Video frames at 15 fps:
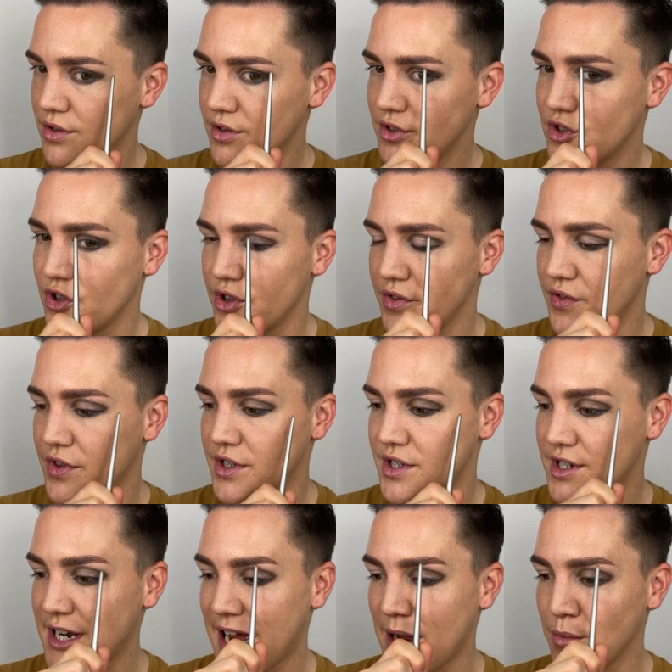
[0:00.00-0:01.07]
sort of this
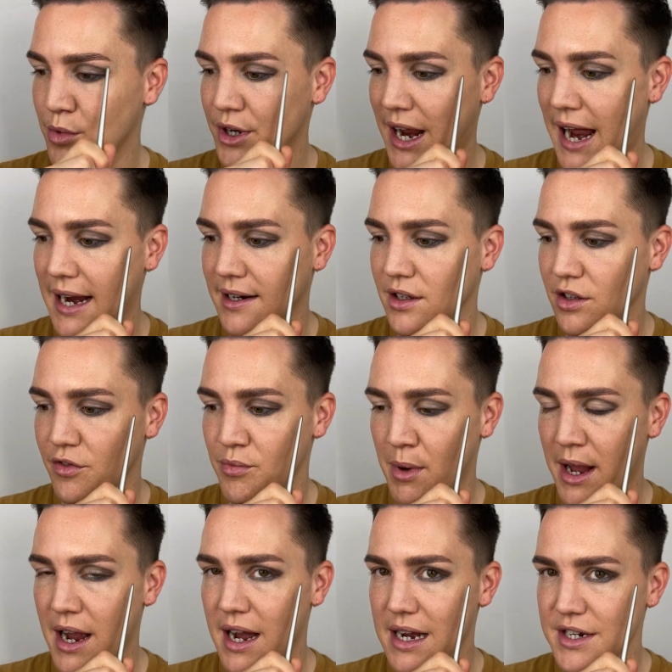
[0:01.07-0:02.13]
downward angle of
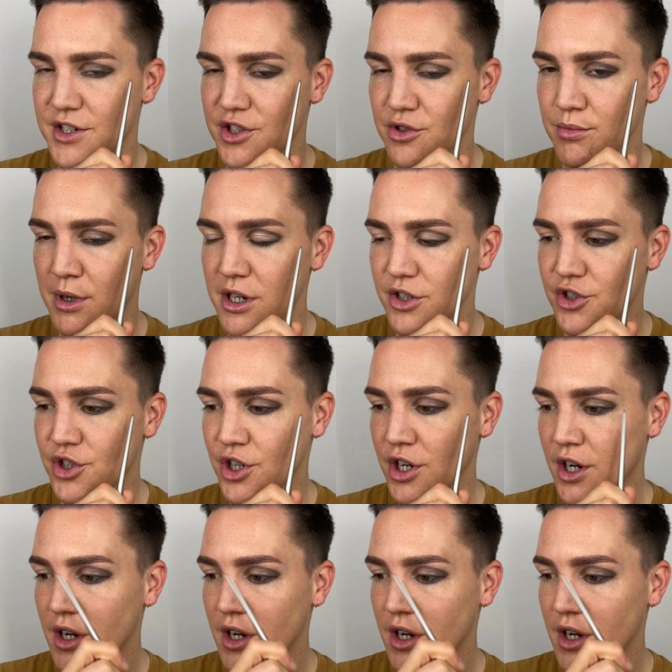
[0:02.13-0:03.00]
my eye too much.